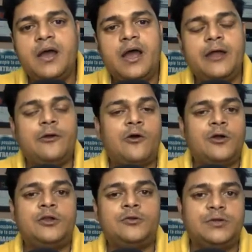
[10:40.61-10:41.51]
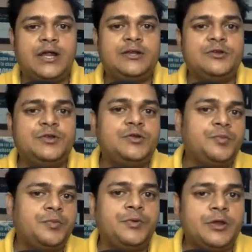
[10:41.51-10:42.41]
and according to that you need to
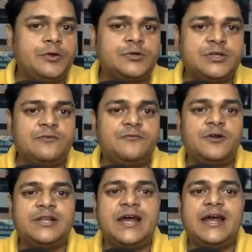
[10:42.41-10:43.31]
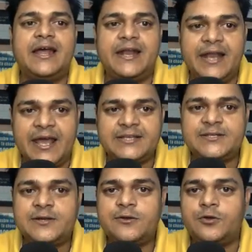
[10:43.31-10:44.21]
prepare yourself for the
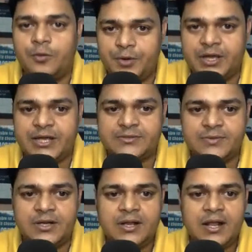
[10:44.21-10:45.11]
next topic as well